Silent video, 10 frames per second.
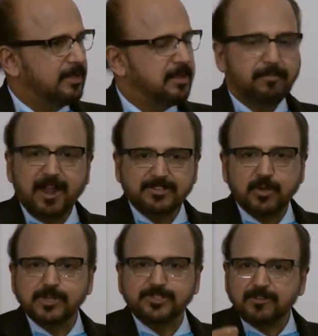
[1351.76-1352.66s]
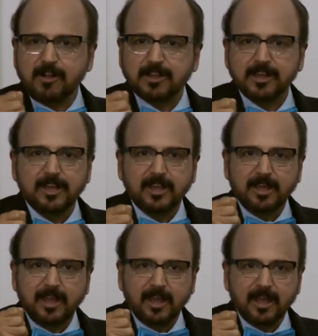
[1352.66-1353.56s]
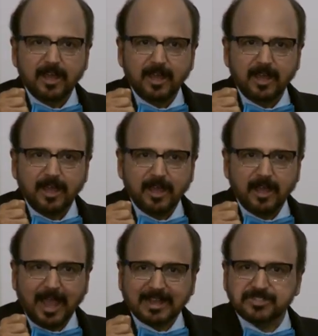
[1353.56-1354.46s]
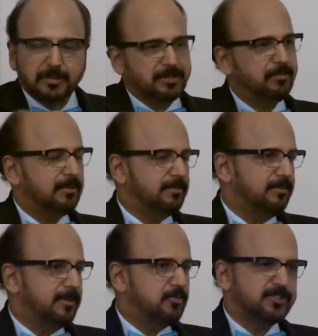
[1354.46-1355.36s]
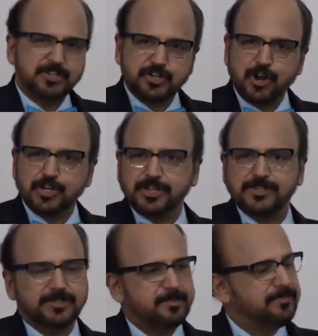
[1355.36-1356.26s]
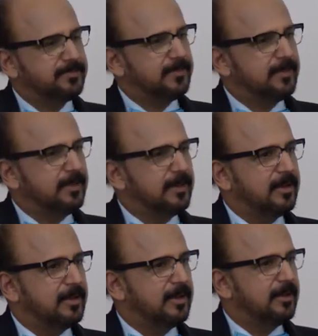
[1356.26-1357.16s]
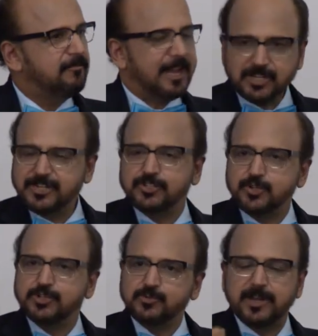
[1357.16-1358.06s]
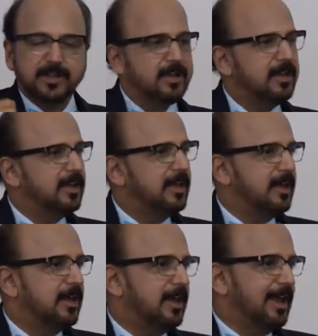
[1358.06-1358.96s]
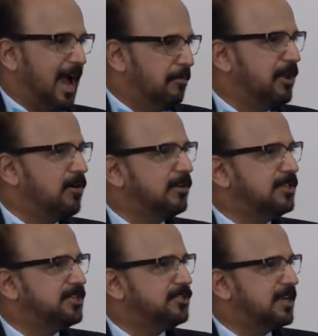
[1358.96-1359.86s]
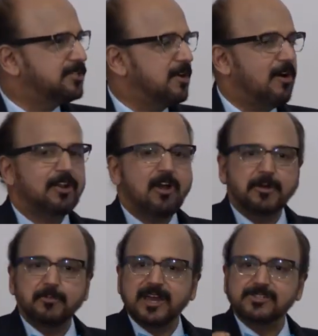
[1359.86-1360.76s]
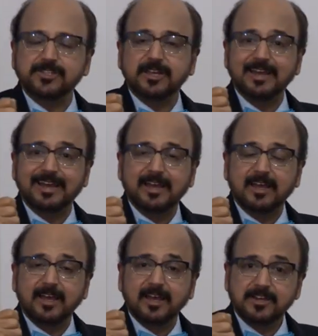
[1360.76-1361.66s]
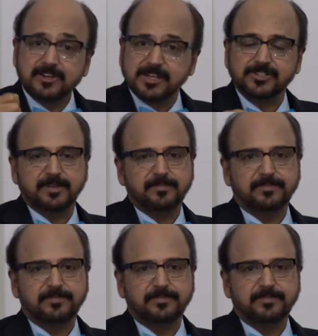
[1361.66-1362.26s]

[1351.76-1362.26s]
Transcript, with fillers: The pricing was not acceptable. It was atrocious. Financial institutions were gambling on these things, on common man's trust.